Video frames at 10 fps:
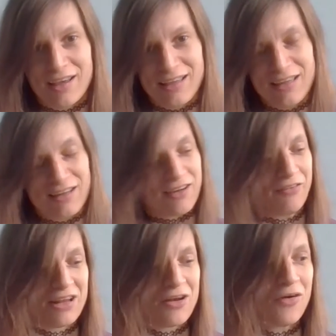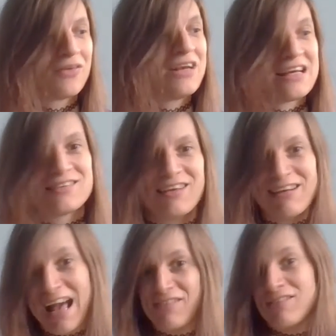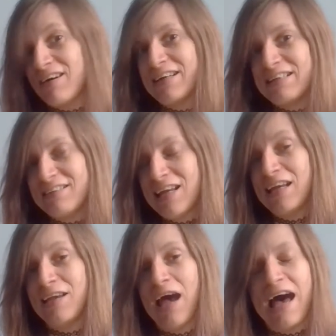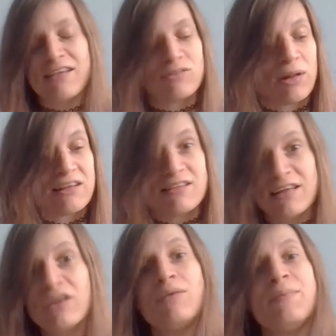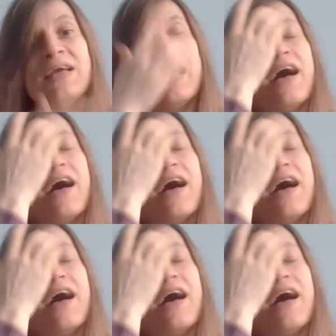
you know they're not necessarily advertised as well as they could be.